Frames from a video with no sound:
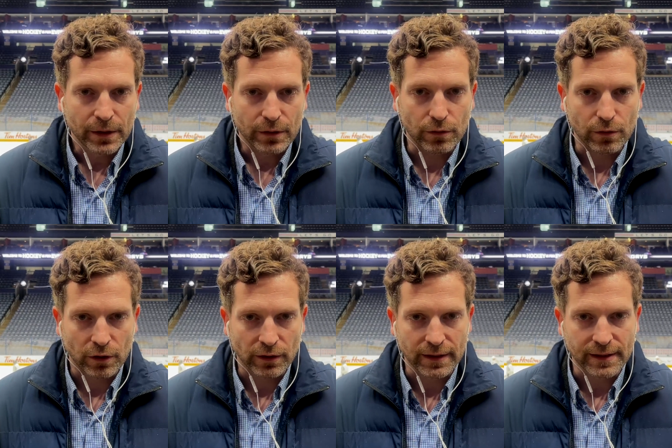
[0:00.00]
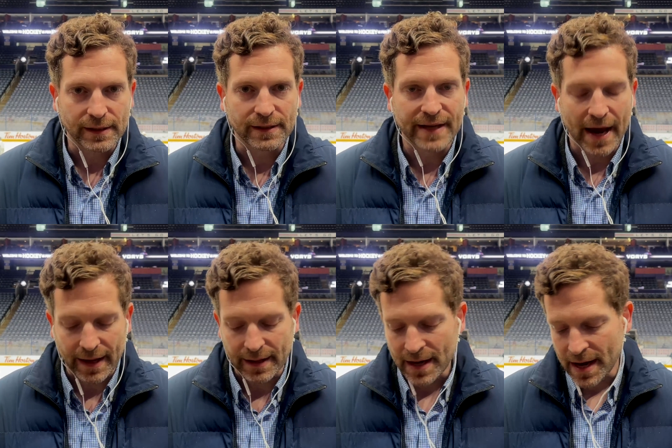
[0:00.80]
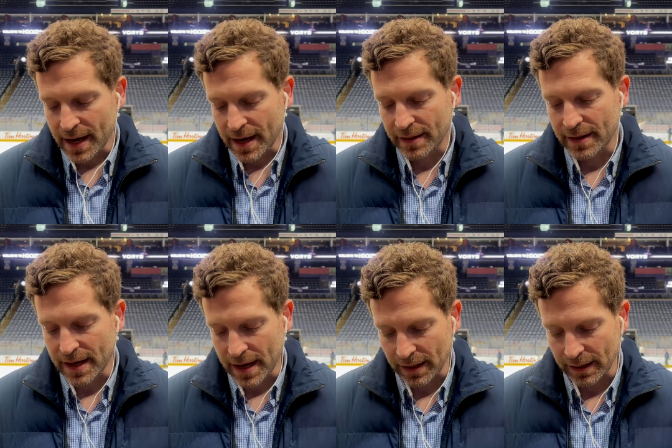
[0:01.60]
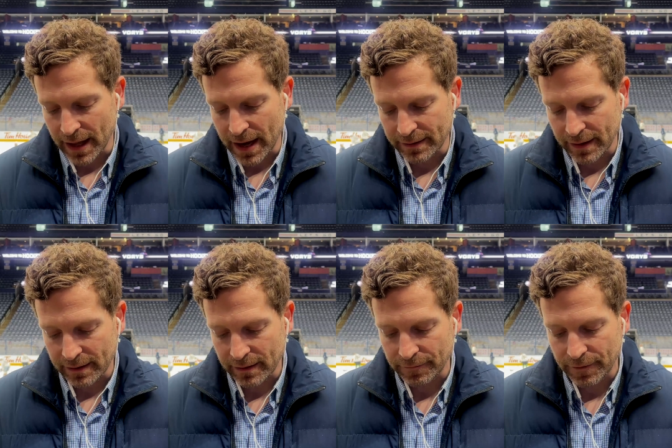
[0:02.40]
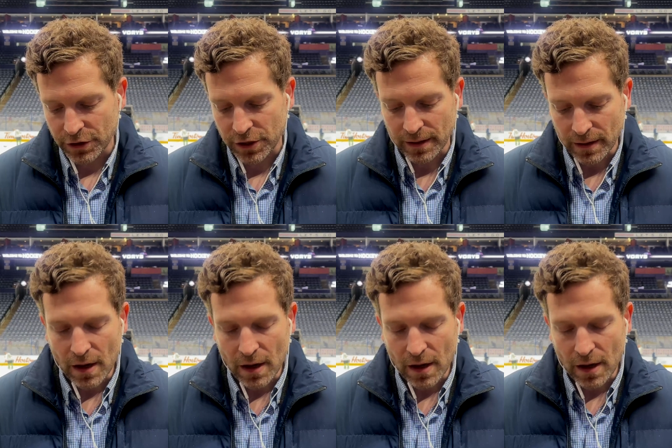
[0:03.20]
who currently sits second in the Atlantic Division.